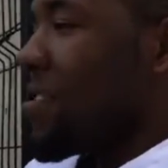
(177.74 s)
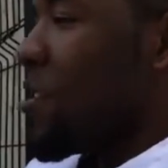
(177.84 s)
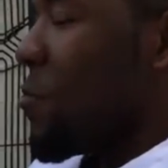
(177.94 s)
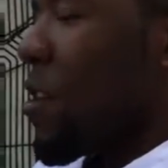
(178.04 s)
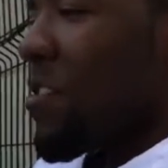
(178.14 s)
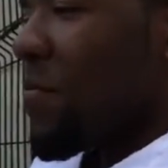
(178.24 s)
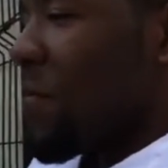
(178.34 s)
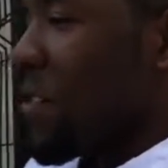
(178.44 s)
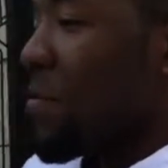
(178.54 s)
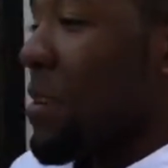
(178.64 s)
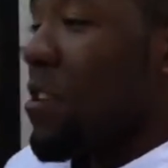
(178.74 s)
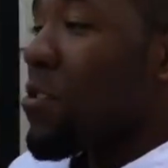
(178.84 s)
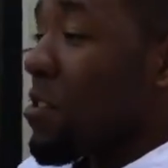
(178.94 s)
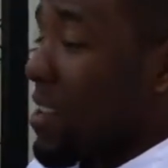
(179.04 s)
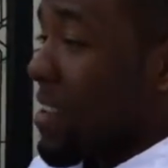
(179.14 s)
You know, watching film and
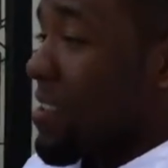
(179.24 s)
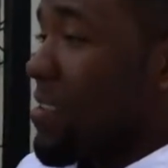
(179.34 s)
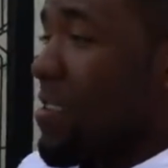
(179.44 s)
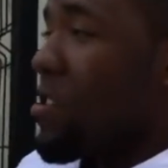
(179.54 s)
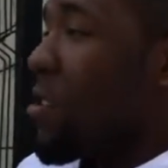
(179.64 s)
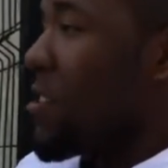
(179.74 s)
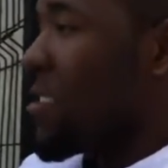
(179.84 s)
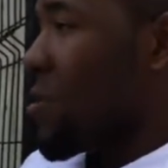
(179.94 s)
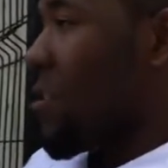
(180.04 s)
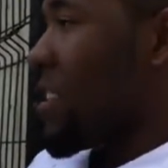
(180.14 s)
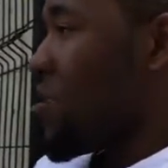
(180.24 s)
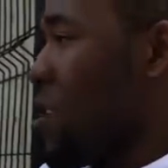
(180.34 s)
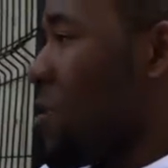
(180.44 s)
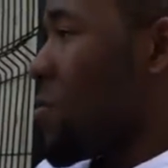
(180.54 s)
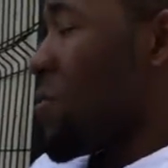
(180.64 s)
Coach Lake, you know, does a great
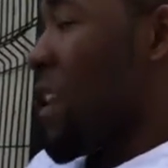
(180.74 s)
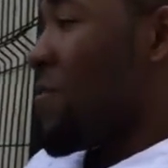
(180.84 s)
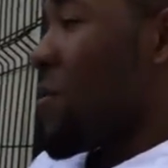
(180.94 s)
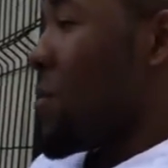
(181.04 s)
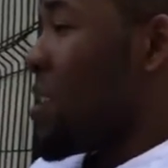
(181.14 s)
job when we have our